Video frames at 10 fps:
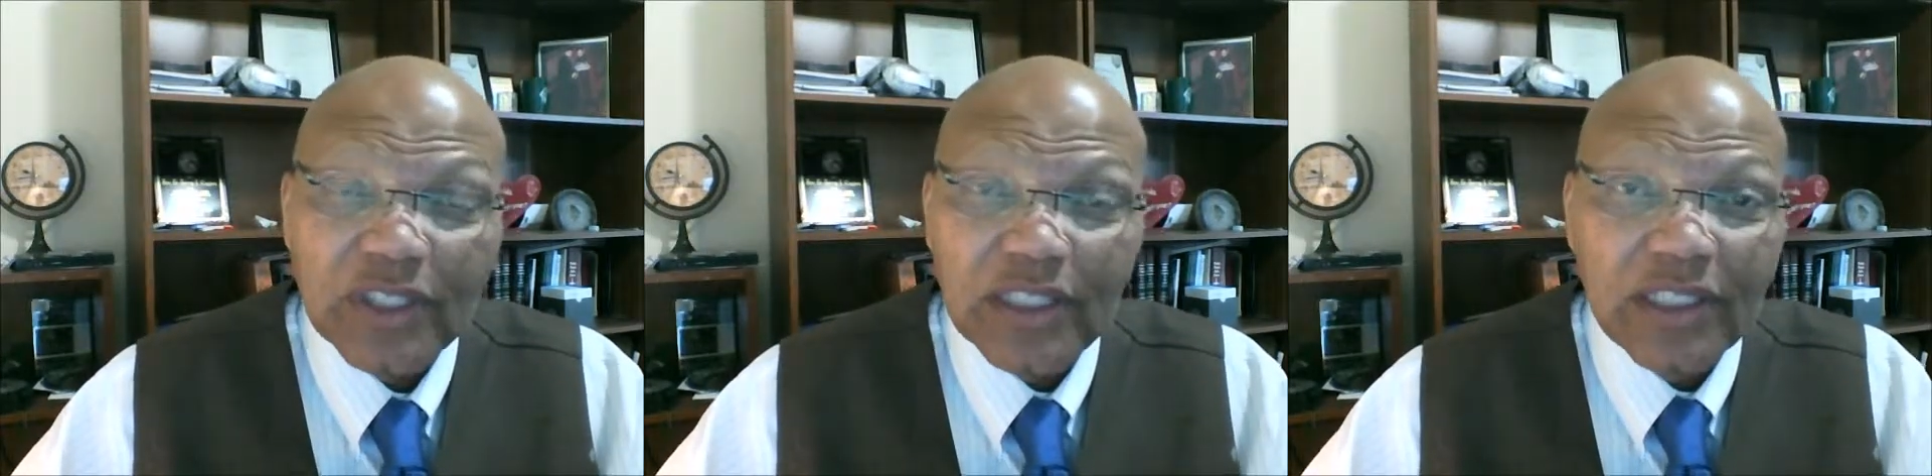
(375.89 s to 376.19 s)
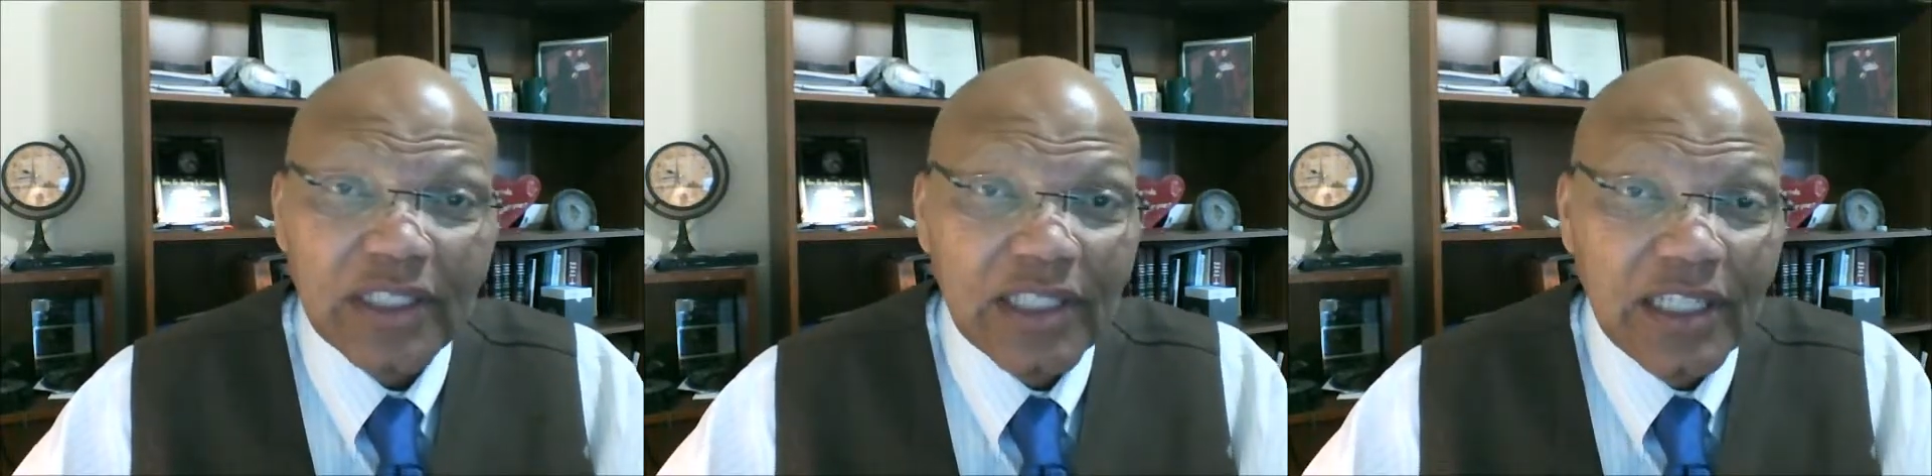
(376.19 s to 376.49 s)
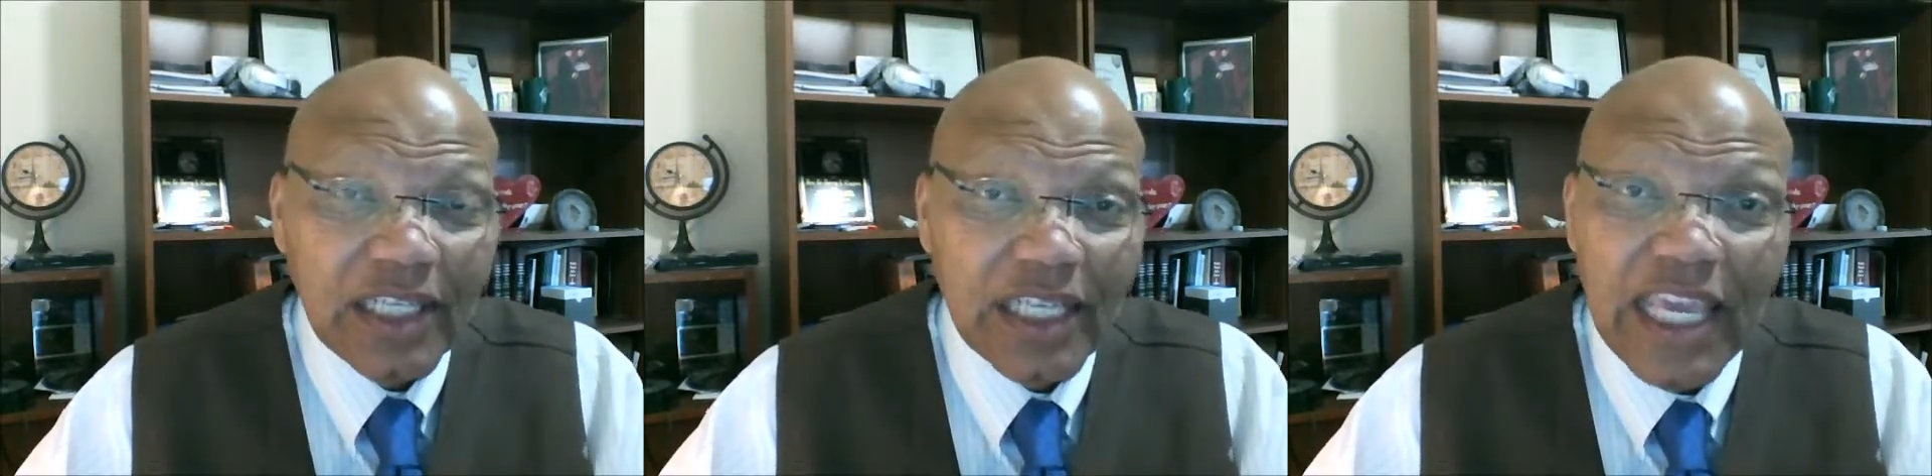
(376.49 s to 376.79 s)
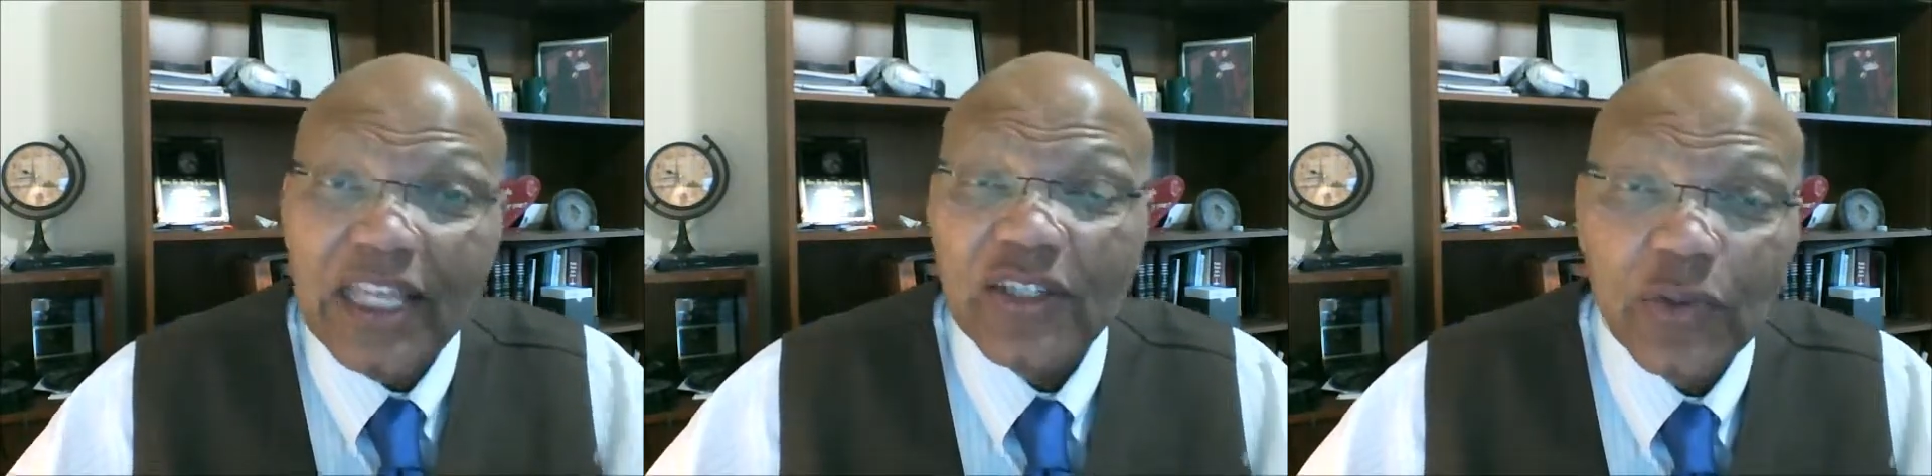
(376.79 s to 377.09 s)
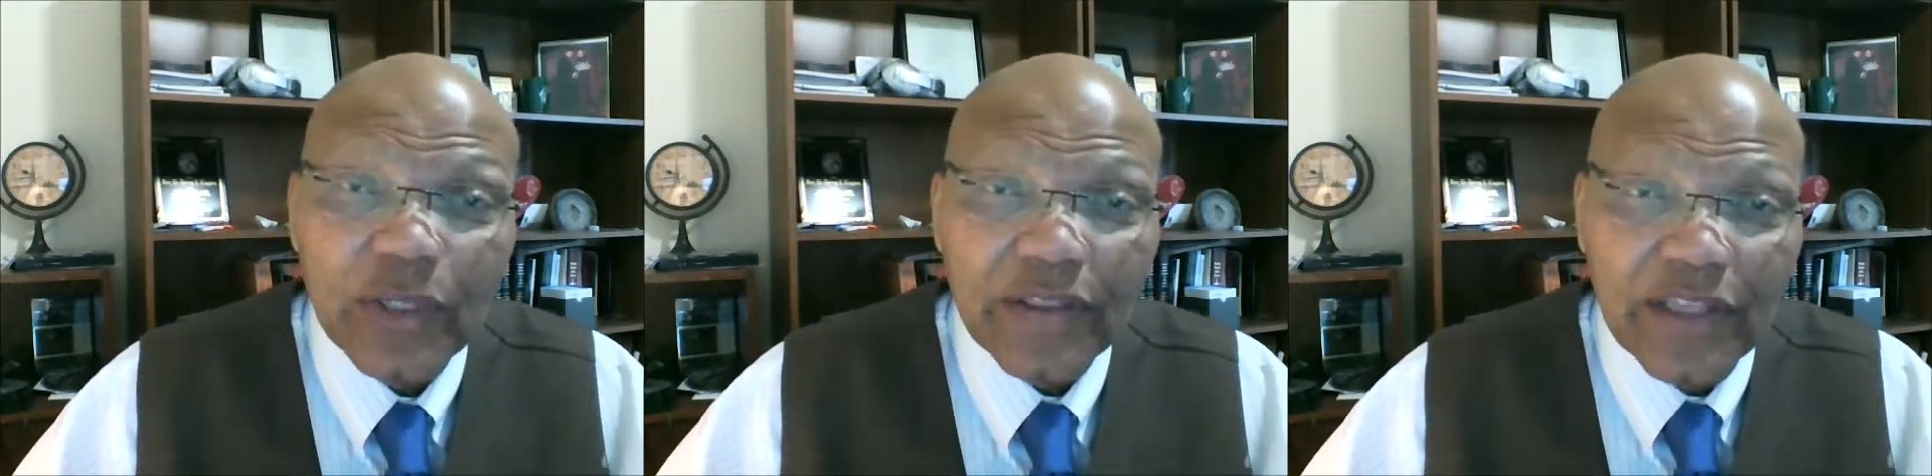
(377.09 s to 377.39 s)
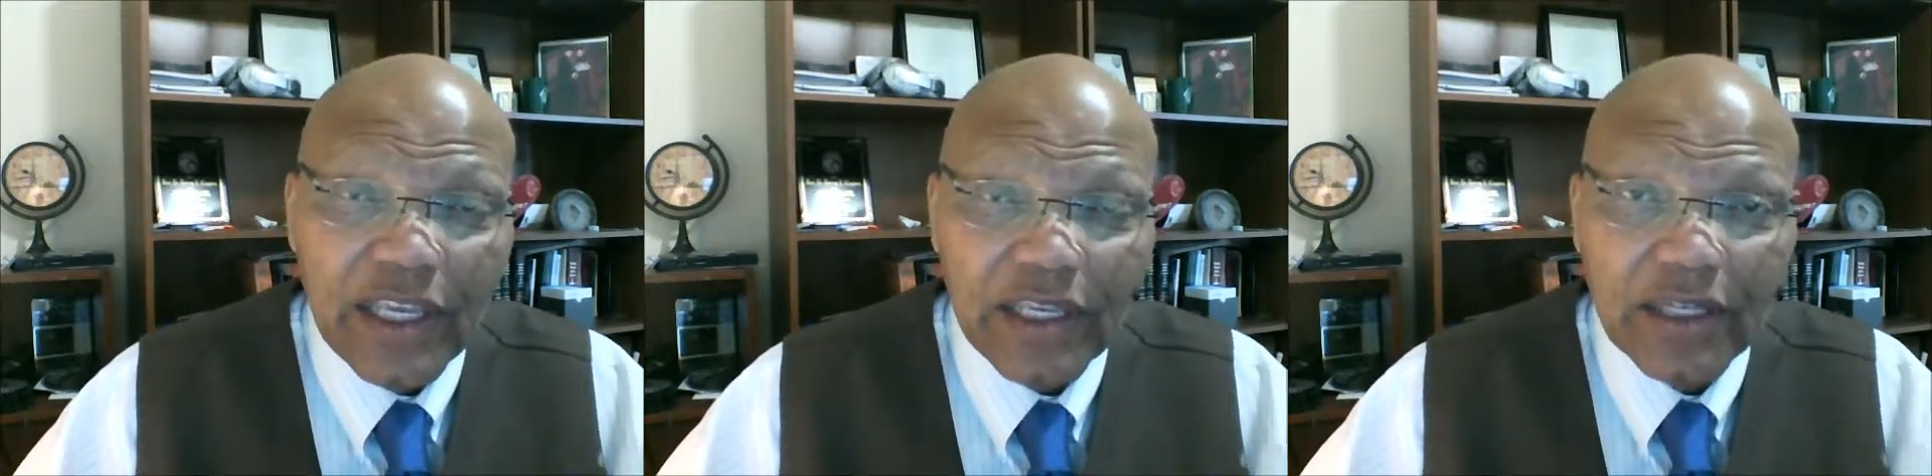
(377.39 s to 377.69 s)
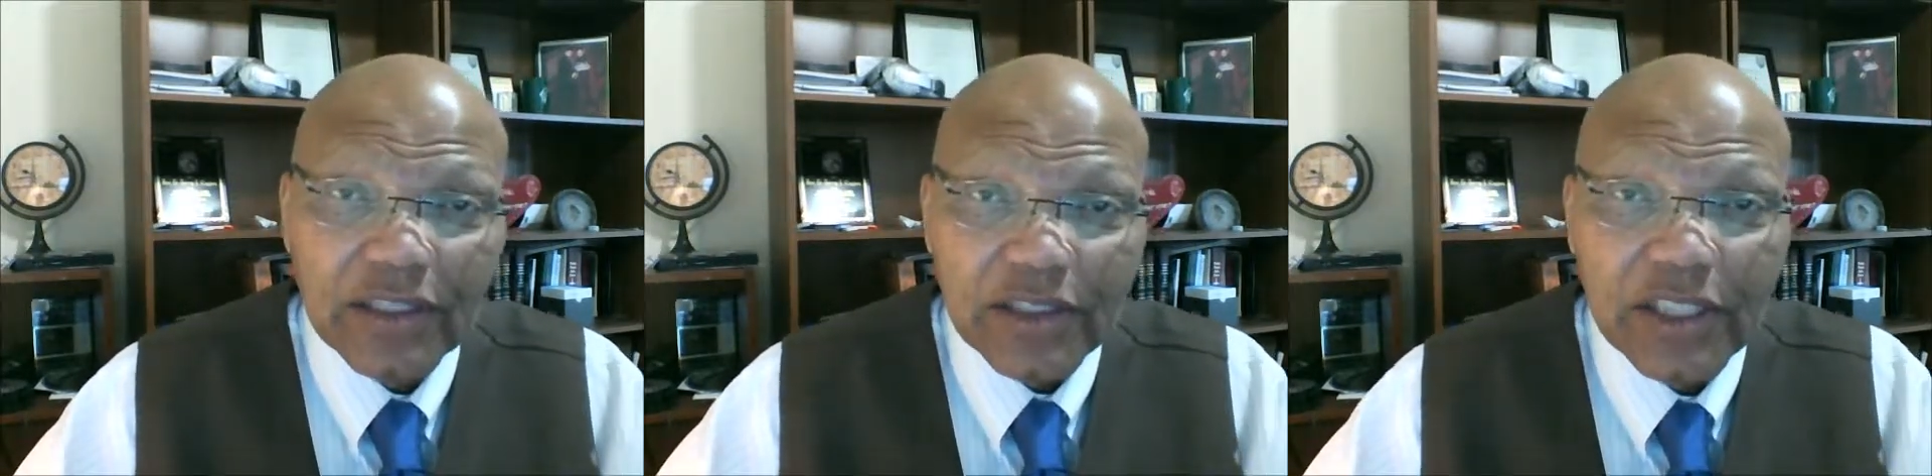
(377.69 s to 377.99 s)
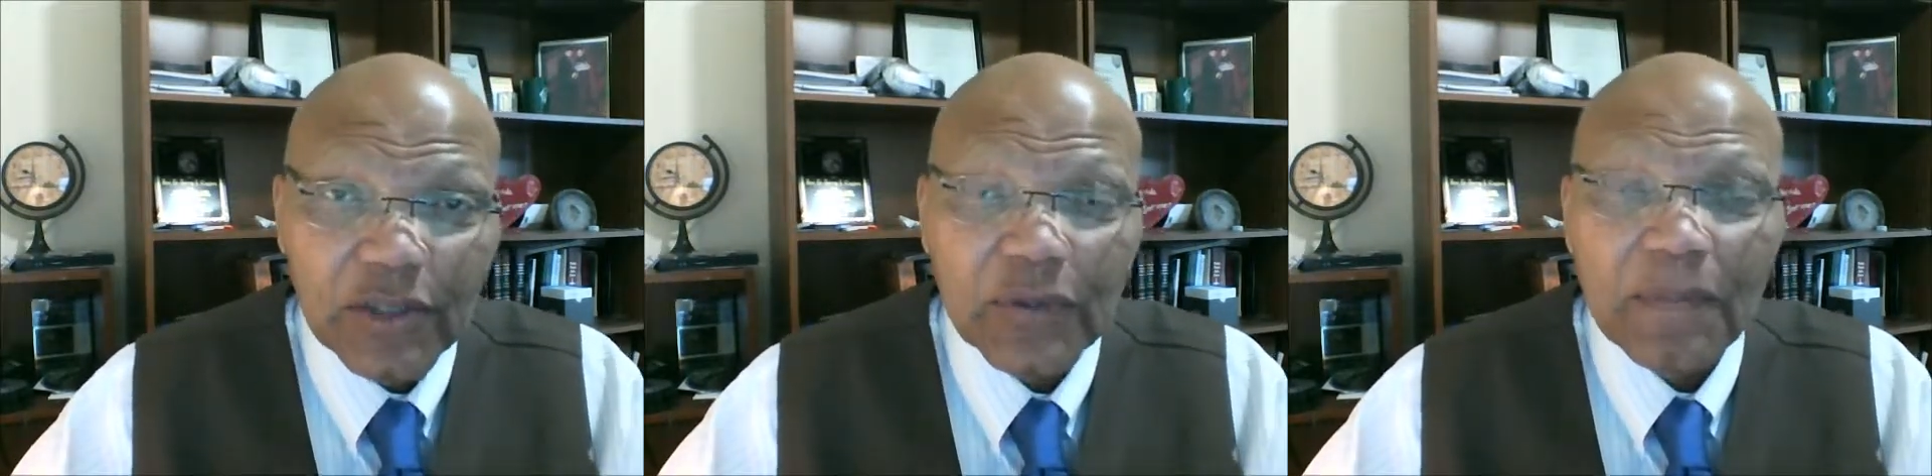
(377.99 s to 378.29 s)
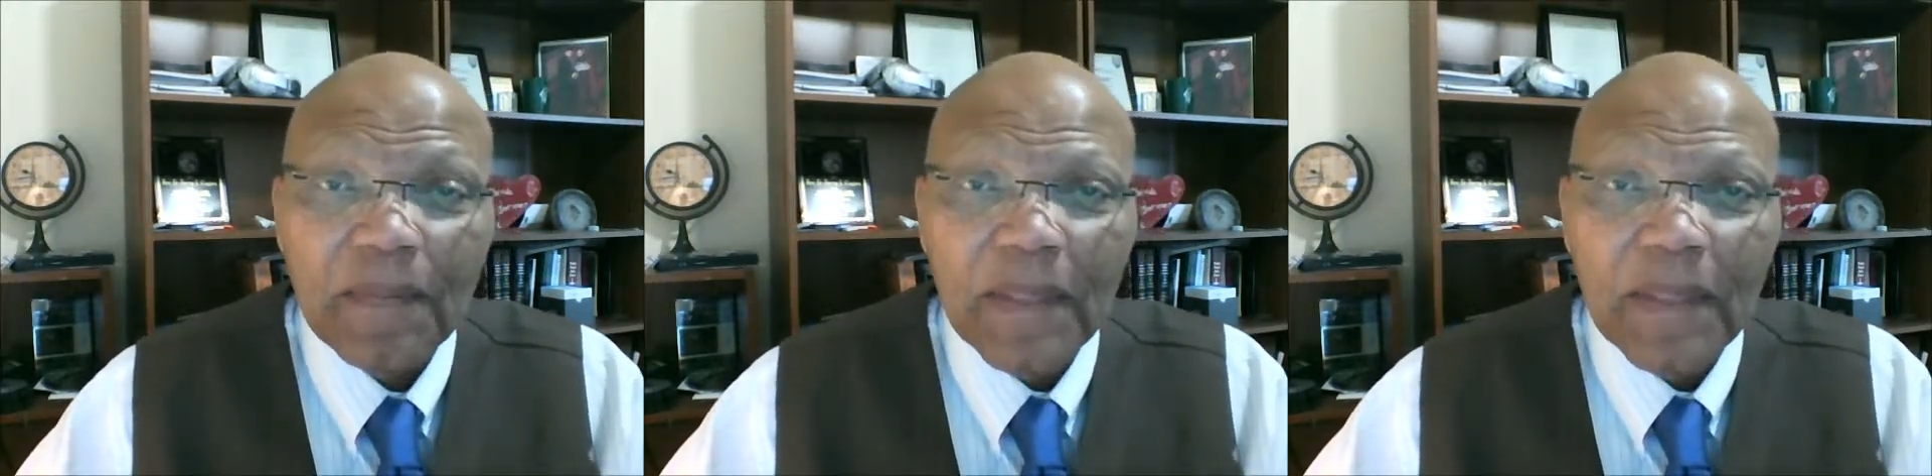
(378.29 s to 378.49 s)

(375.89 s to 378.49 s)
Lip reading: it can't do anything until